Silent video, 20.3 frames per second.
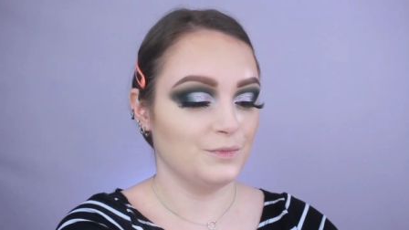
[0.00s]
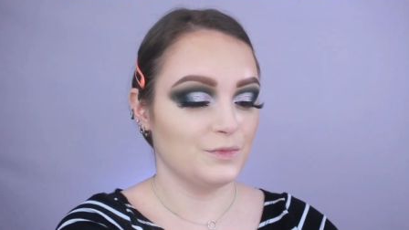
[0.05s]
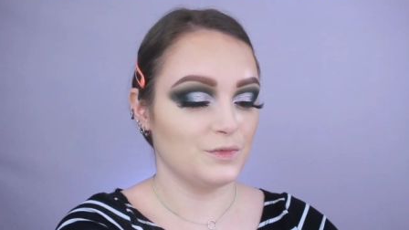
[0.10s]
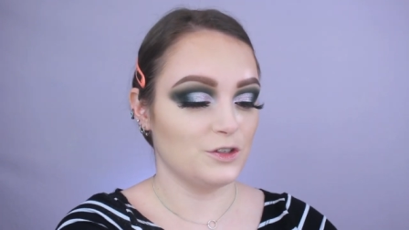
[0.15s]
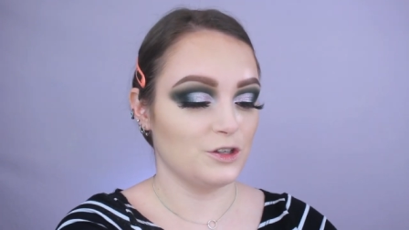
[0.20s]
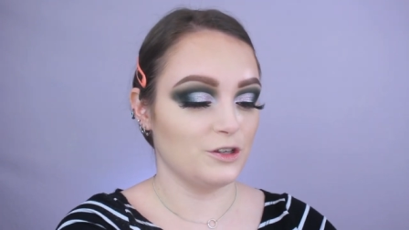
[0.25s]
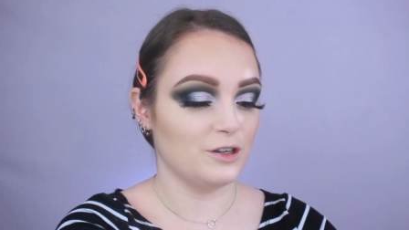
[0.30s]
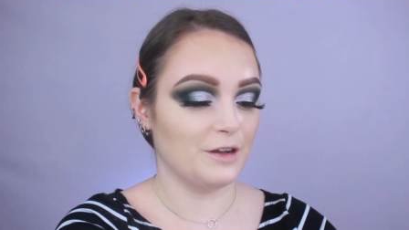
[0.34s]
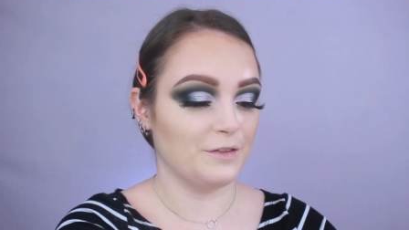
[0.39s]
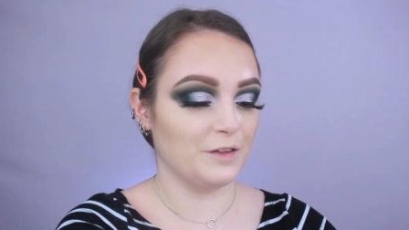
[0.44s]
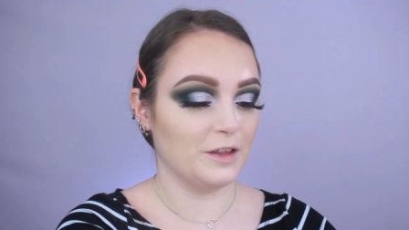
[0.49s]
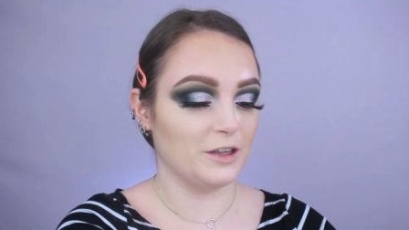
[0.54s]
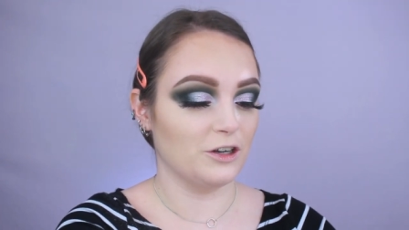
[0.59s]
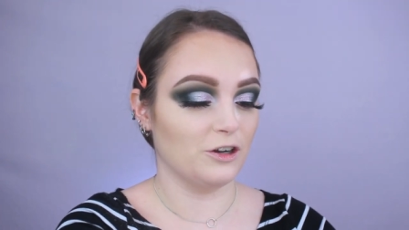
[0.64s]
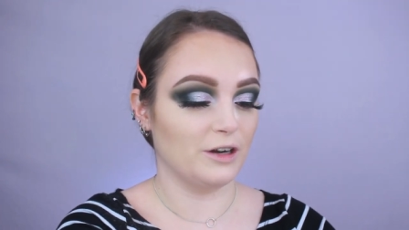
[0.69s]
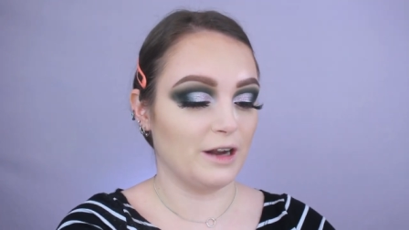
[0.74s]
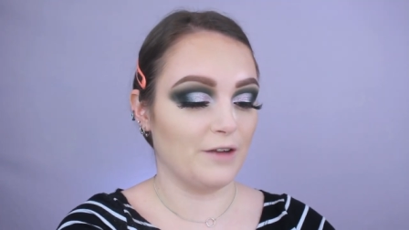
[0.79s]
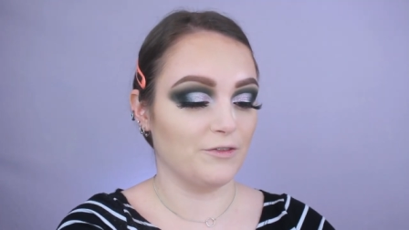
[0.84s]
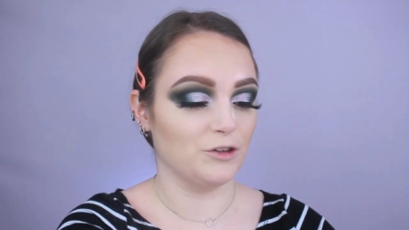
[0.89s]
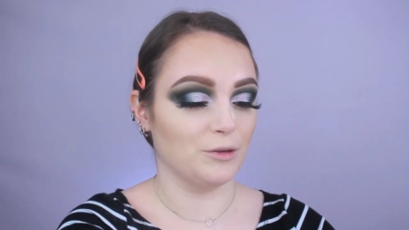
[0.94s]
So you definitely
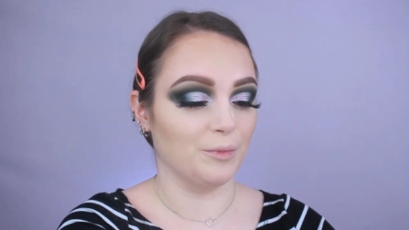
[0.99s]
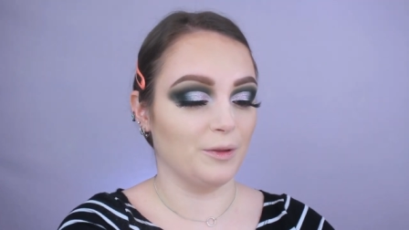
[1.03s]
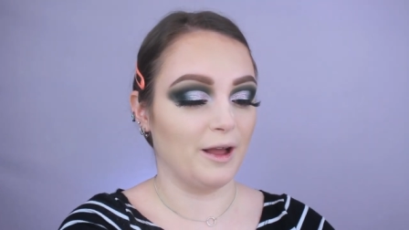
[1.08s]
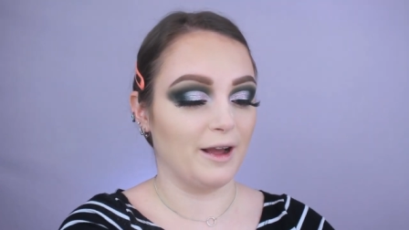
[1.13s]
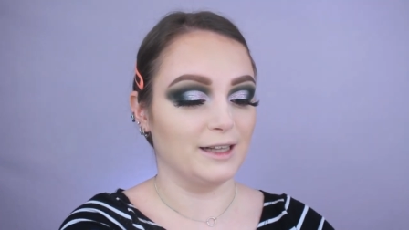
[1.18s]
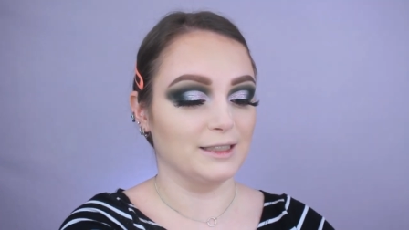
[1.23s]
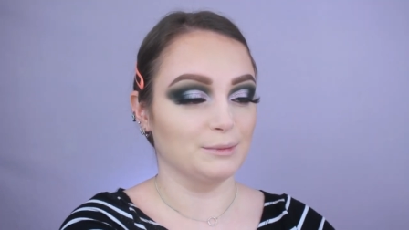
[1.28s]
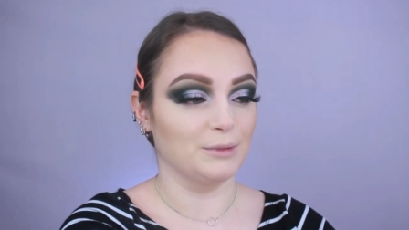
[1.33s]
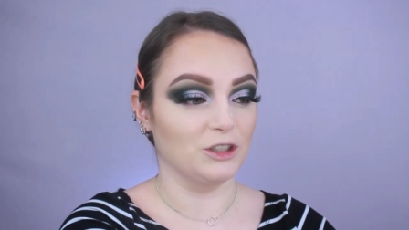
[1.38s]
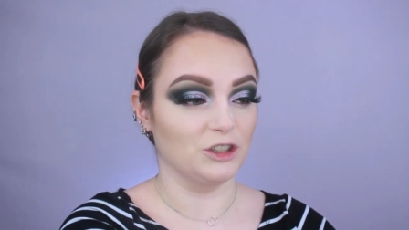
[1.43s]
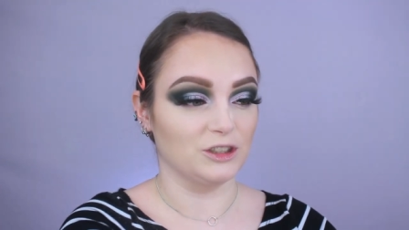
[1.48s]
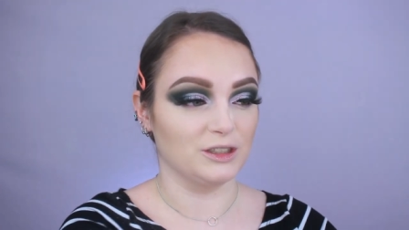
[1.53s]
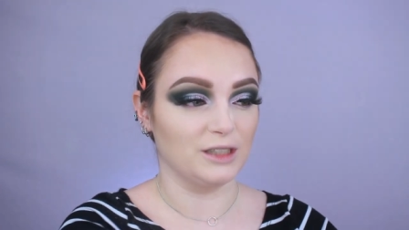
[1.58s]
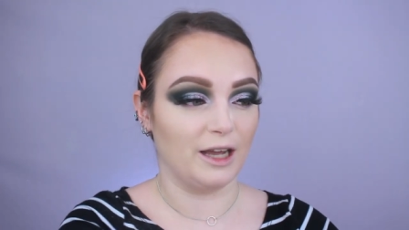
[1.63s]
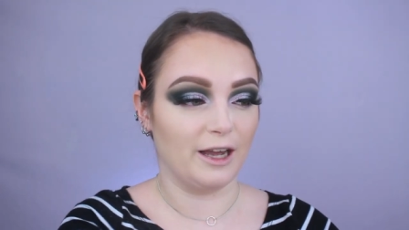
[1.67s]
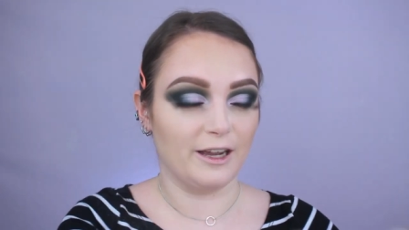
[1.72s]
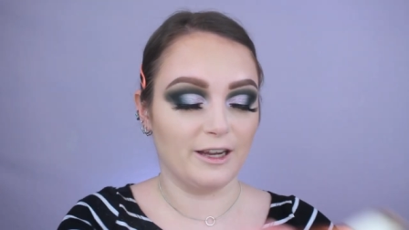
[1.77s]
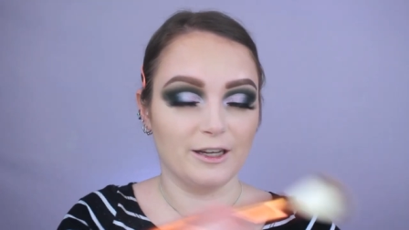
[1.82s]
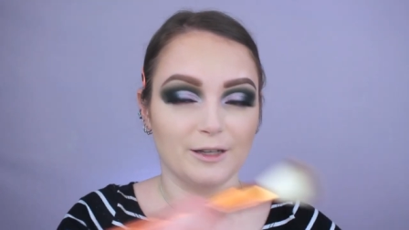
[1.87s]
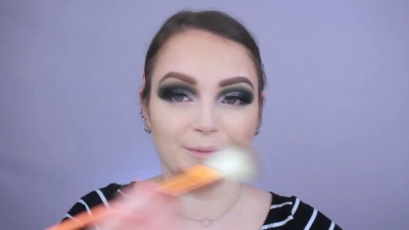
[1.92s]
don't have to apply as much as
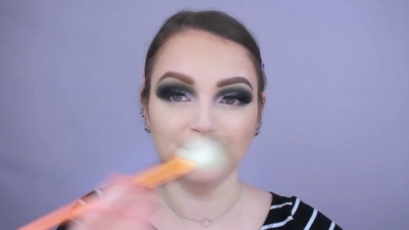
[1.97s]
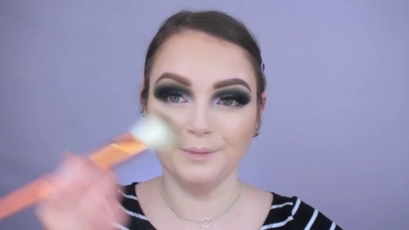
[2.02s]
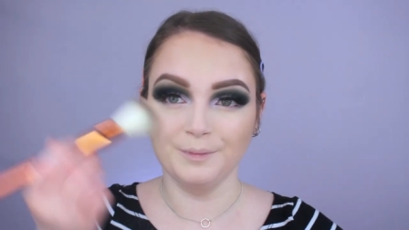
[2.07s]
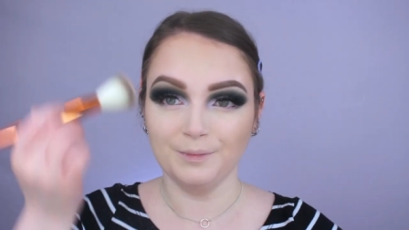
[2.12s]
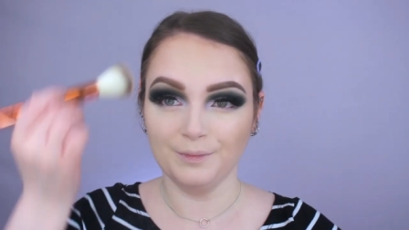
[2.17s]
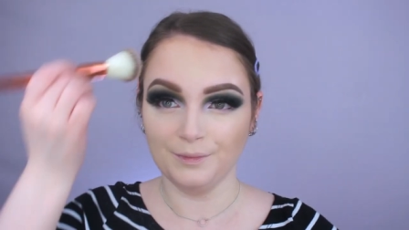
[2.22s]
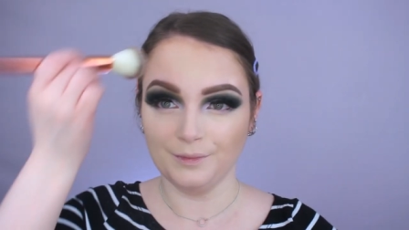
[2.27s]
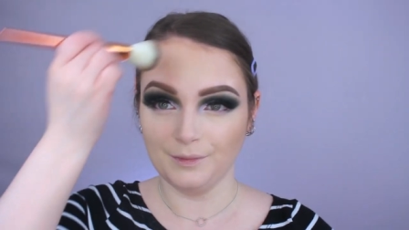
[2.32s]
I am.